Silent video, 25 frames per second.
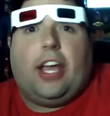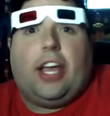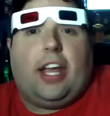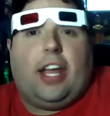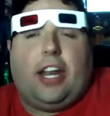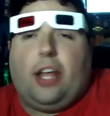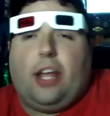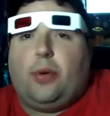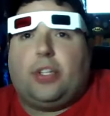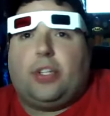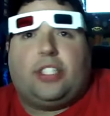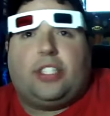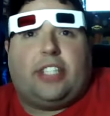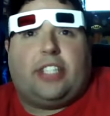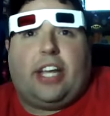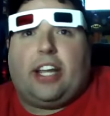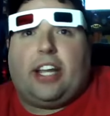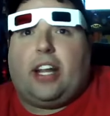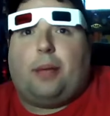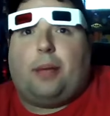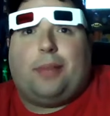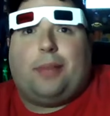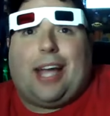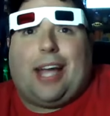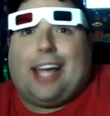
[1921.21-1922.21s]
and he was
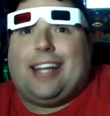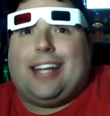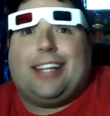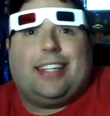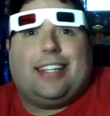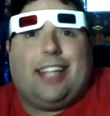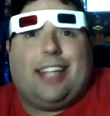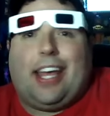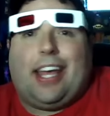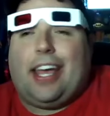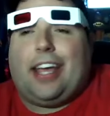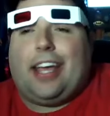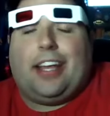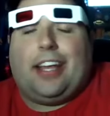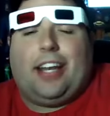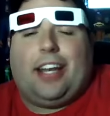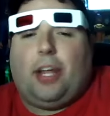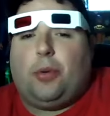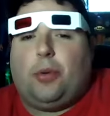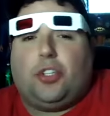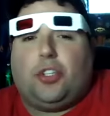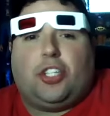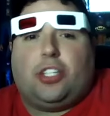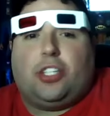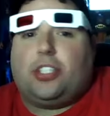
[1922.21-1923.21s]
staying up night and day, and
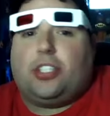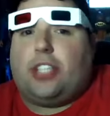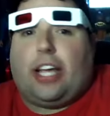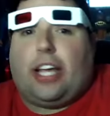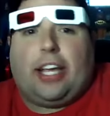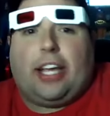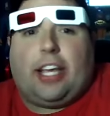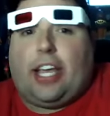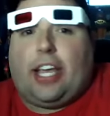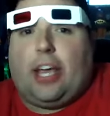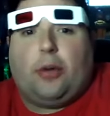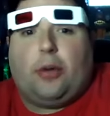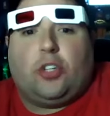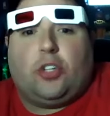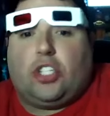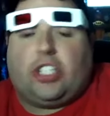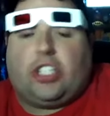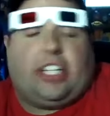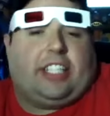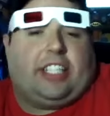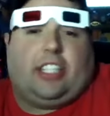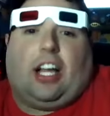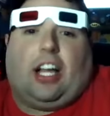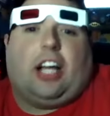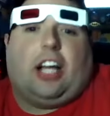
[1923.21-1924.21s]
he was just like he was just
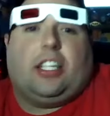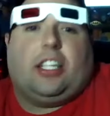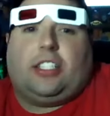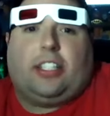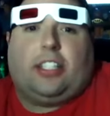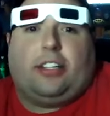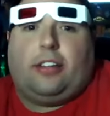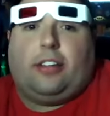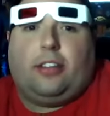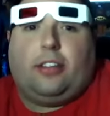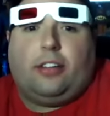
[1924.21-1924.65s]
exhausted